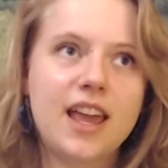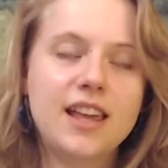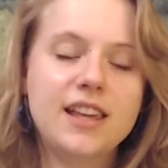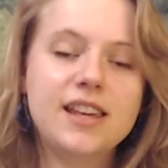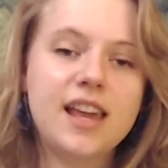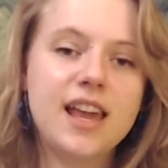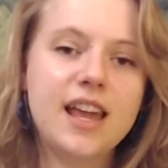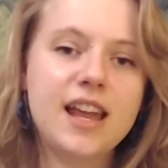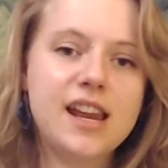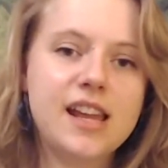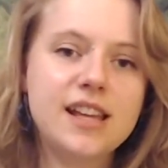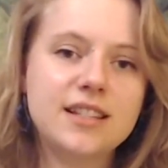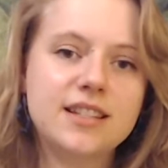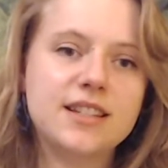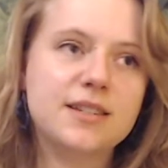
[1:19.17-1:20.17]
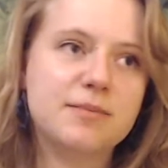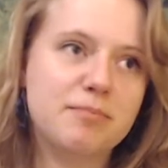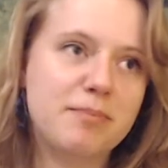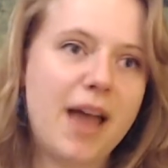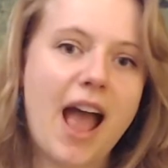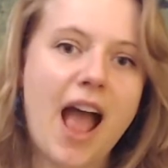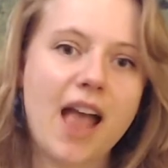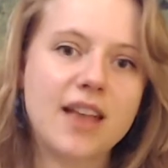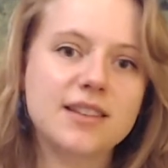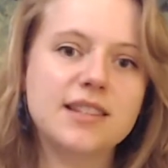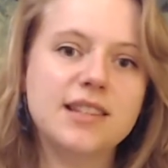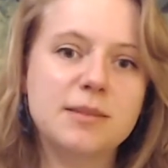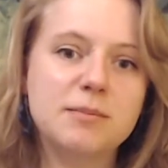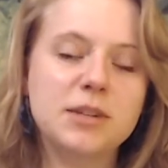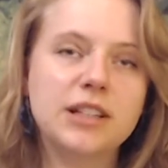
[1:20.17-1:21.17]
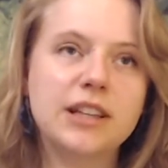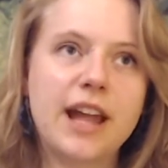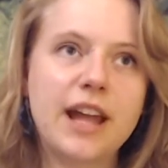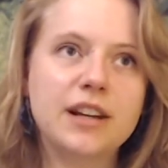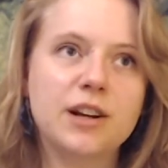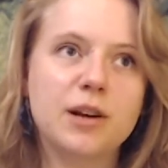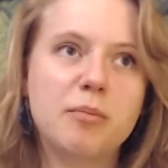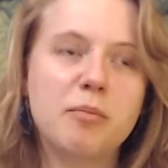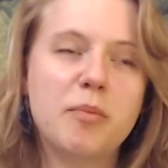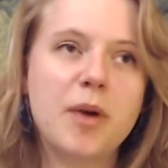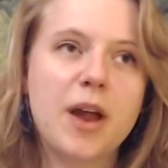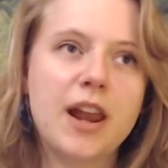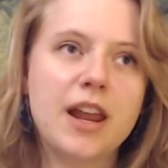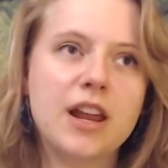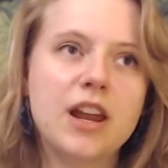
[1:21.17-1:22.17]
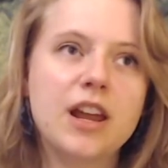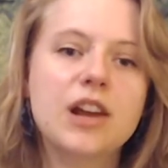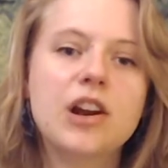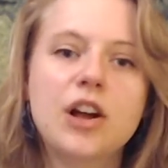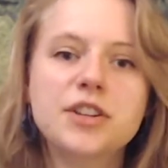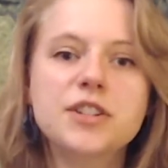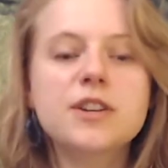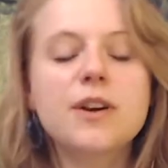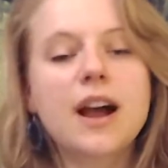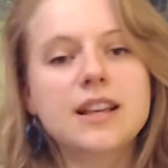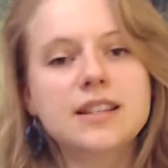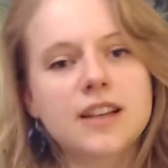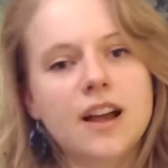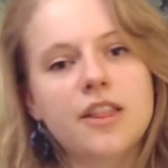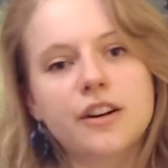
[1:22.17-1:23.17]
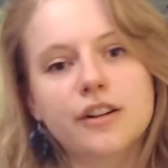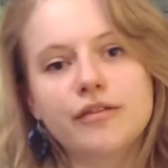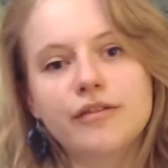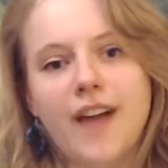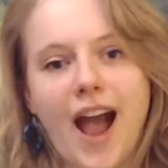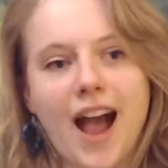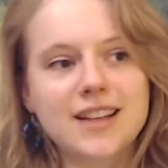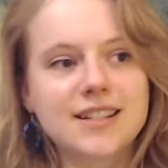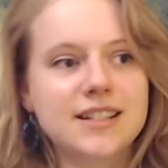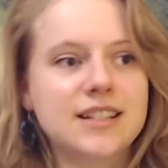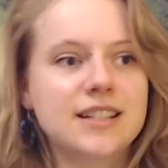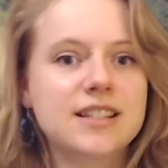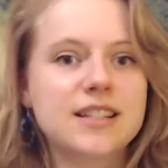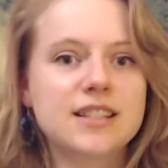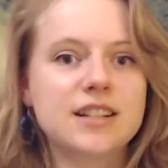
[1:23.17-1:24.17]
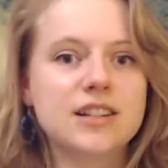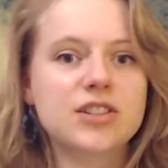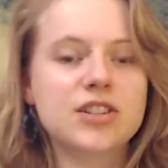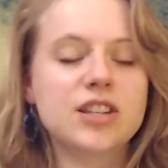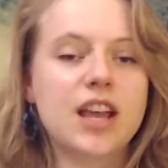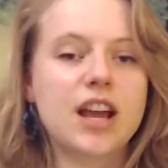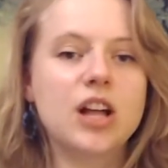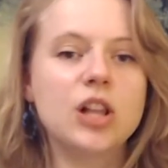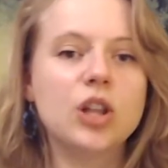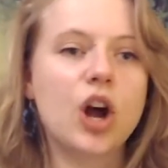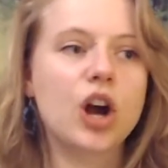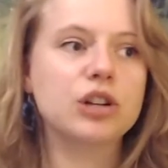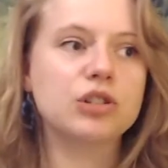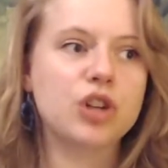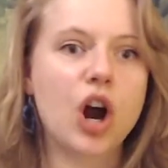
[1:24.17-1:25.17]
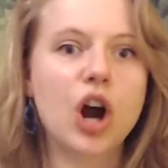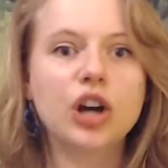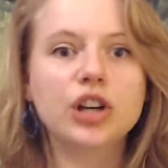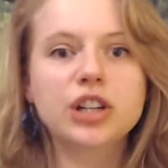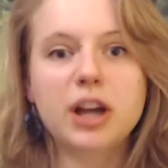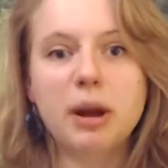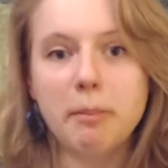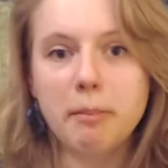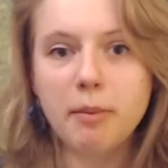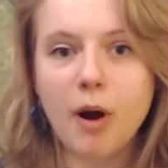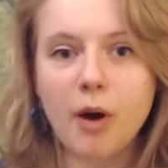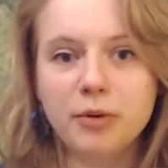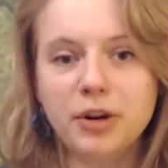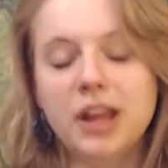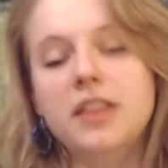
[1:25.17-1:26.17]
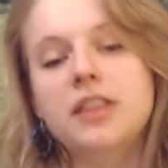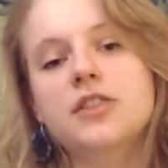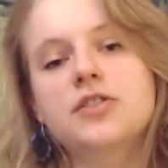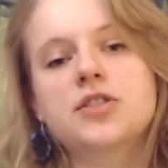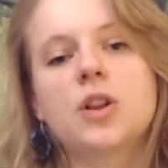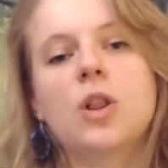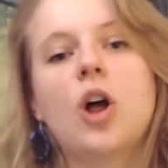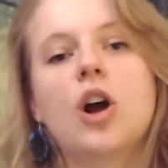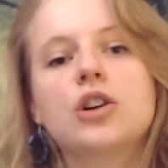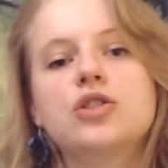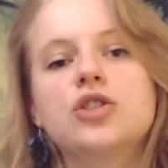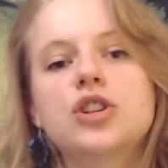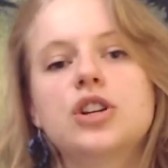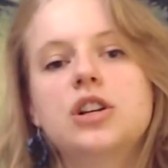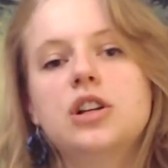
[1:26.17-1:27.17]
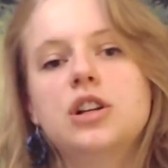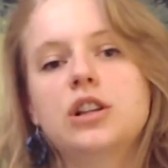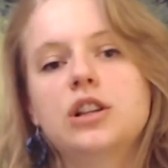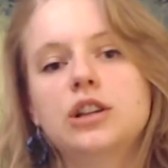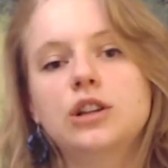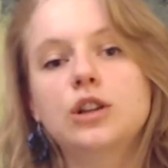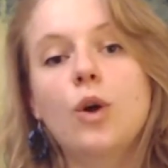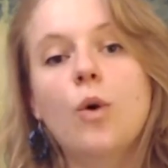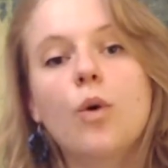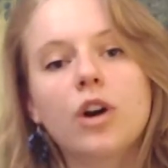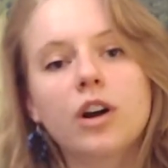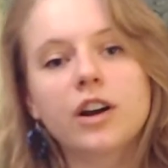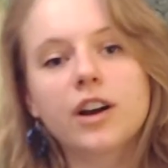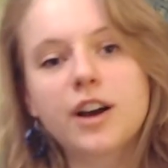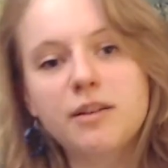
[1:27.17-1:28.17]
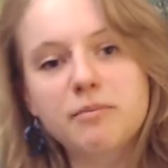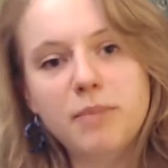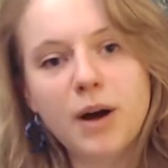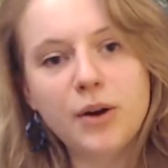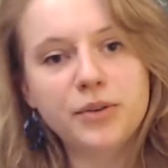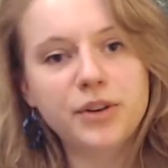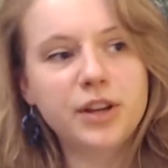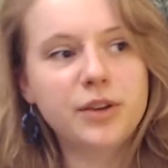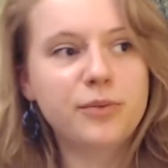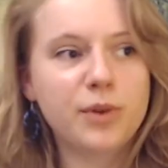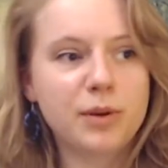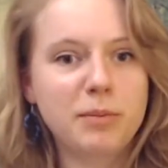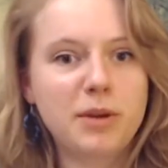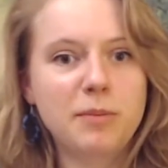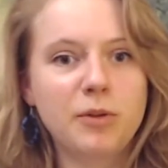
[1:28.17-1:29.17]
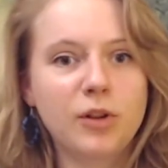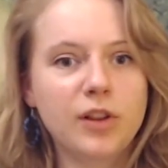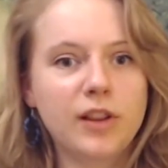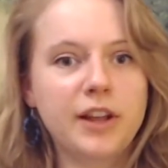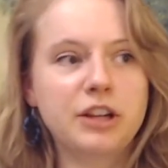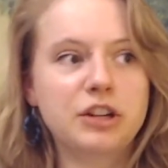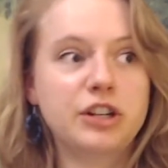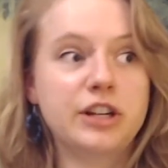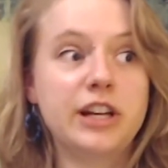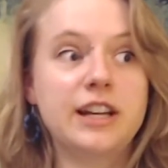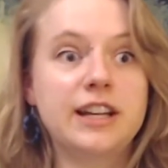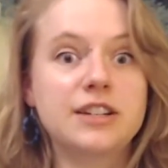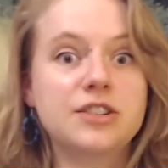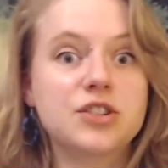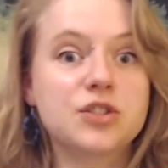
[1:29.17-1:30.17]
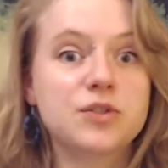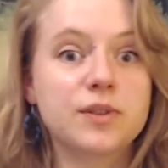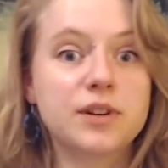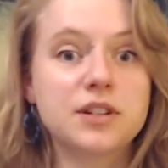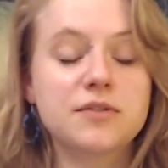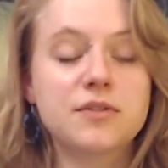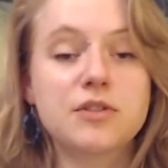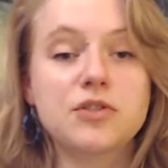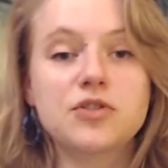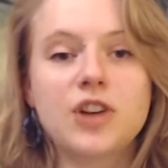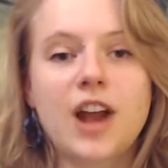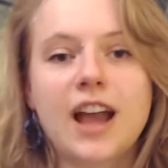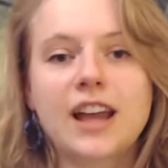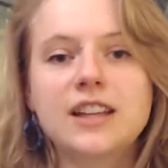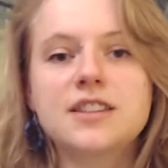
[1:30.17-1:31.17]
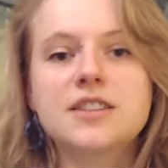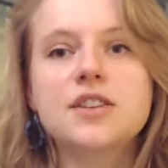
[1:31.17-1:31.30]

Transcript: is a pet simulator, but it also has other facets. There's like a large art component. There's a large lore component where people are like creating stories for their dragons.